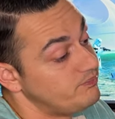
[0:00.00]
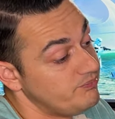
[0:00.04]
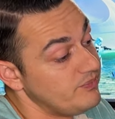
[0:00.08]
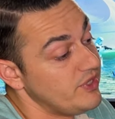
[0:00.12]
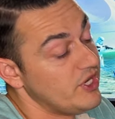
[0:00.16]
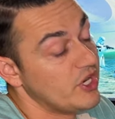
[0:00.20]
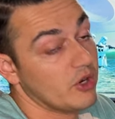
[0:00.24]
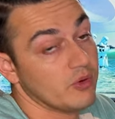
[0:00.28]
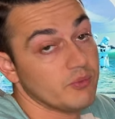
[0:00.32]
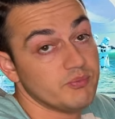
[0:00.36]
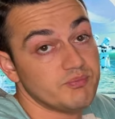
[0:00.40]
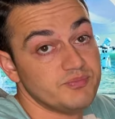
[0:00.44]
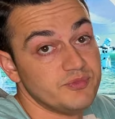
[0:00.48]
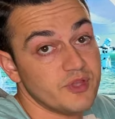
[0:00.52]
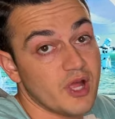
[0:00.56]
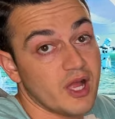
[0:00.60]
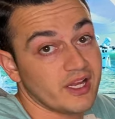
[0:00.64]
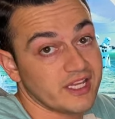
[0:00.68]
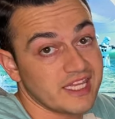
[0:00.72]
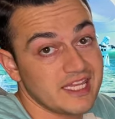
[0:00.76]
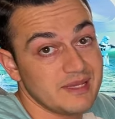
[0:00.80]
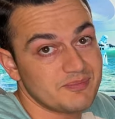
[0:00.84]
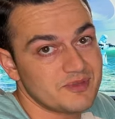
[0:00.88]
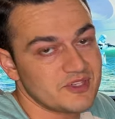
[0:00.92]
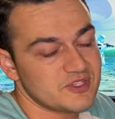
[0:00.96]
you know,
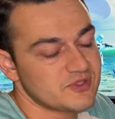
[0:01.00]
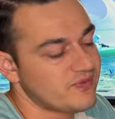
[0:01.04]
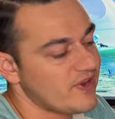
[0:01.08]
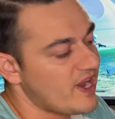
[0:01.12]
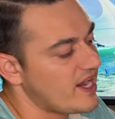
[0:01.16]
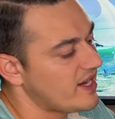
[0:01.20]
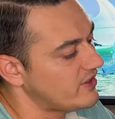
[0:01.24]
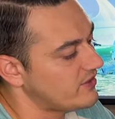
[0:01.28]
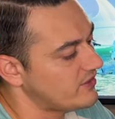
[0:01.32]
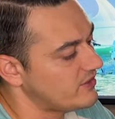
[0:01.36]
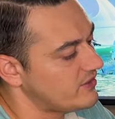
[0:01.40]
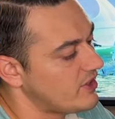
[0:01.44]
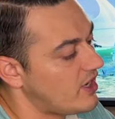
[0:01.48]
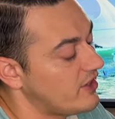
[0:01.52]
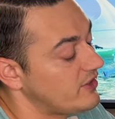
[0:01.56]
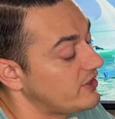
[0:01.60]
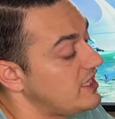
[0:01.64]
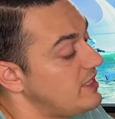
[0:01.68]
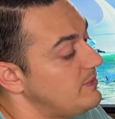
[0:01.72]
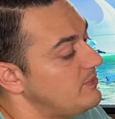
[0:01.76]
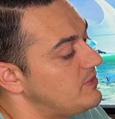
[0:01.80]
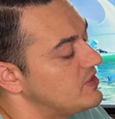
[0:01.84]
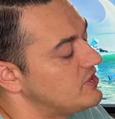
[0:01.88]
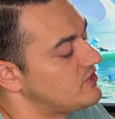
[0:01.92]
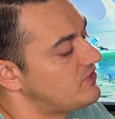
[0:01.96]
not keep this
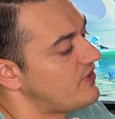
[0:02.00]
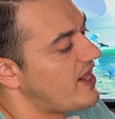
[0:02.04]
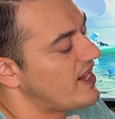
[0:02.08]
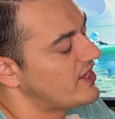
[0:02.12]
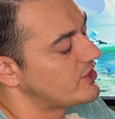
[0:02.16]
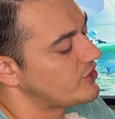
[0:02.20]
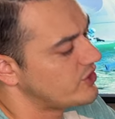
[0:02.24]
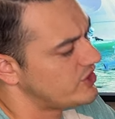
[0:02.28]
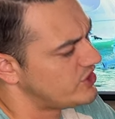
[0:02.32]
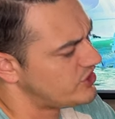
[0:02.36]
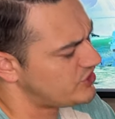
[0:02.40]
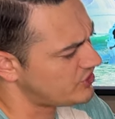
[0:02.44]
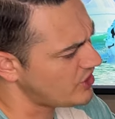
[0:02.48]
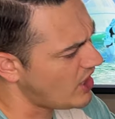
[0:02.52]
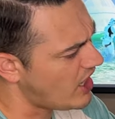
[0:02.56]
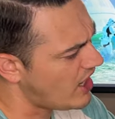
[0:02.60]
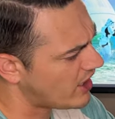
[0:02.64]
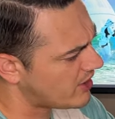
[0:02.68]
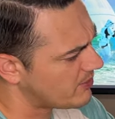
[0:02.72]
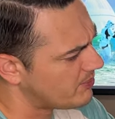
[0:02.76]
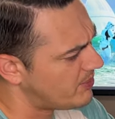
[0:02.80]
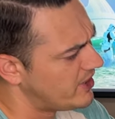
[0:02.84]
factory stock.